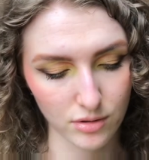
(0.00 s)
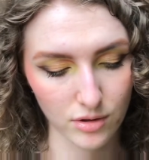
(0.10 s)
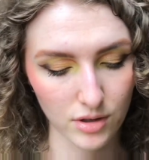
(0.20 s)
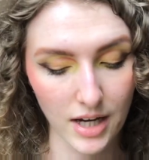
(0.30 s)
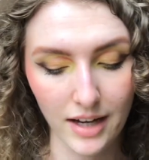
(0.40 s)

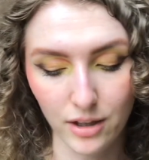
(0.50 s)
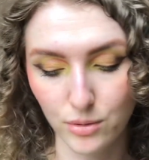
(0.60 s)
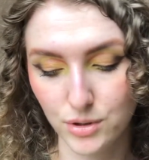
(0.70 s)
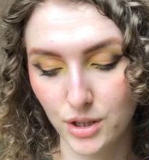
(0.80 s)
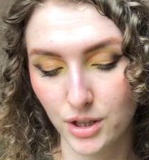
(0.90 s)
or I
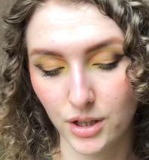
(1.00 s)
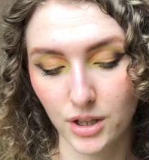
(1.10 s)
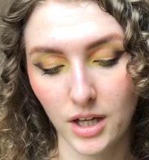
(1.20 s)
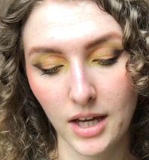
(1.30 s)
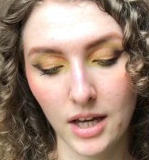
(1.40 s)
use her
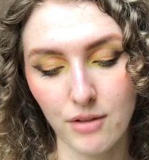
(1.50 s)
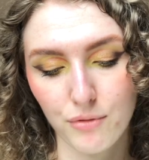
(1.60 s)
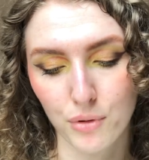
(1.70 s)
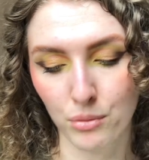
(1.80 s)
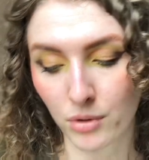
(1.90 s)

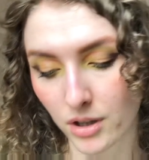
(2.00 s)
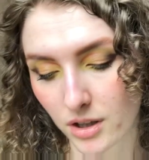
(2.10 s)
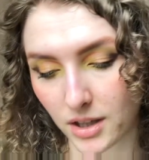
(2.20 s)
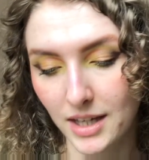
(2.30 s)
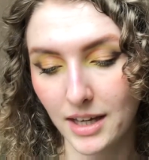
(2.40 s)
for
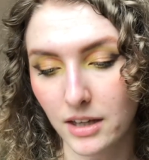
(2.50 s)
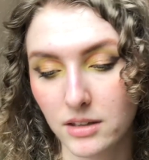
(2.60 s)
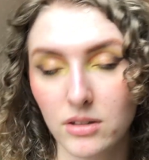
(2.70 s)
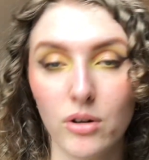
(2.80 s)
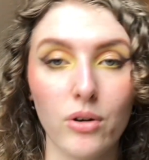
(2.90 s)
work
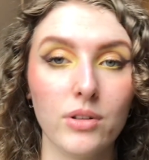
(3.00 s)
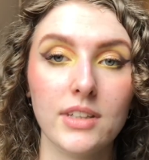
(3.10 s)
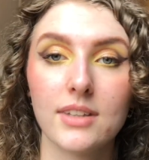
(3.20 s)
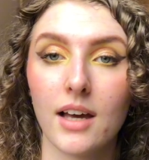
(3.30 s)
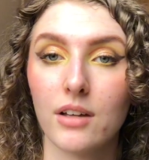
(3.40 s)
and all
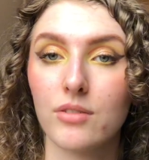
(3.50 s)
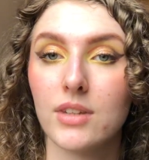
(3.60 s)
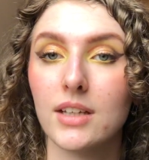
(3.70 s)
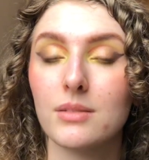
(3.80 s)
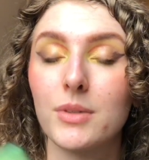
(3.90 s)
these kind of
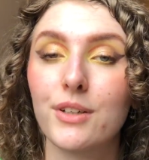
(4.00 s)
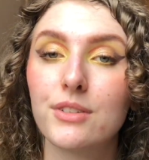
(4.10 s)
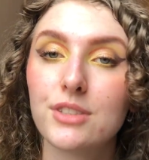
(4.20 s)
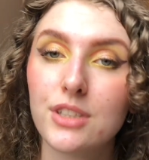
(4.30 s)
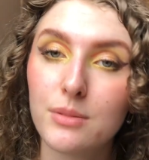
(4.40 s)
things
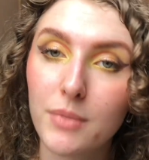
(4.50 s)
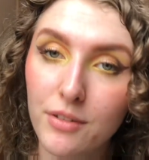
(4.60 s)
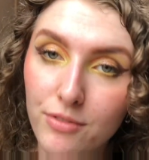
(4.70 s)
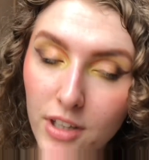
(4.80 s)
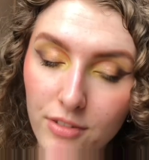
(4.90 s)
because she's my
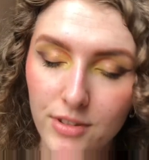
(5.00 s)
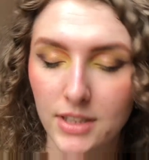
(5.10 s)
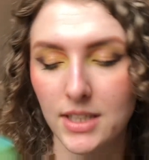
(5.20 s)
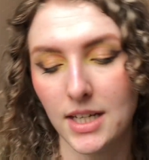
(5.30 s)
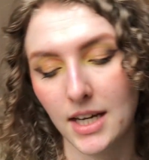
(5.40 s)

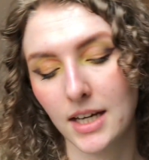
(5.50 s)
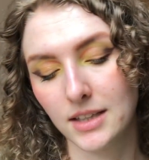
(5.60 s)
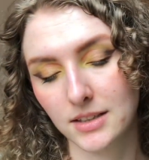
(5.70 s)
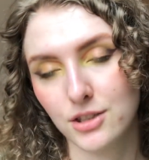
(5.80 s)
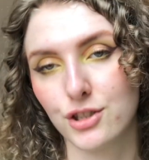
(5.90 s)
favorite
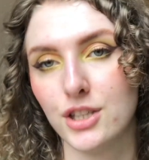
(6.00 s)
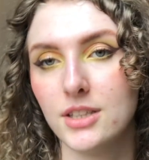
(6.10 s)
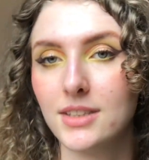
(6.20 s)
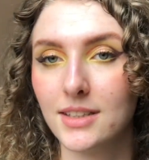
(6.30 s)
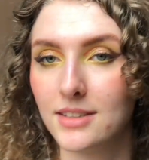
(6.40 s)
and
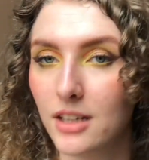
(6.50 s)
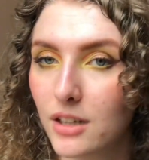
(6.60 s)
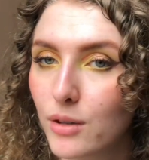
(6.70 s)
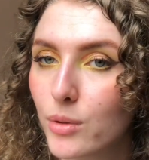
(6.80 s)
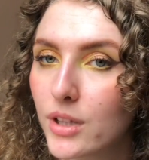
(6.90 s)
she's
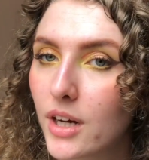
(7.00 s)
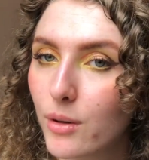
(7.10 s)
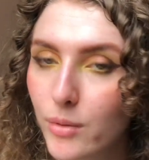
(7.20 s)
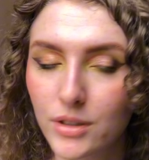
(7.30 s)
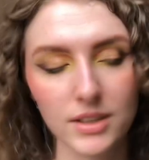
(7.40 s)
exactly what I
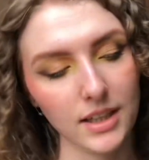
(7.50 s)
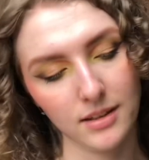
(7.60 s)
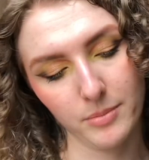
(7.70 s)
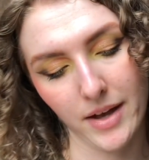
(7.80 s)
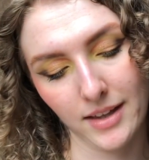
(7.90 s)
want in a
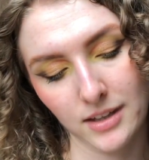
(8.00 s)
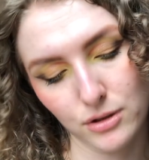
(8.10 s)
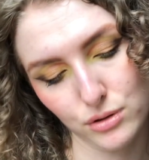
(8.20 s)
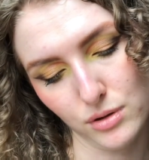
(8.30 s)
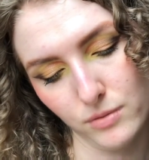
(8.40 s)
palette.
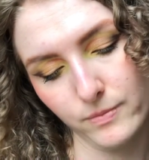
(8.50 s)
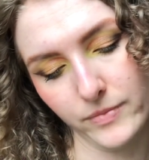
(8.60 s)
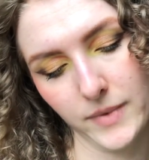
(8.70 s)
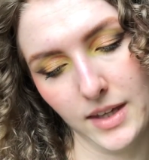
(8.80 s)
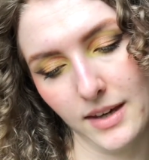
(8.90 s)
So
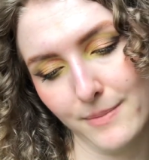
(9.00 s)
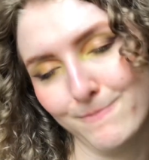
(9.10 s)
yeah,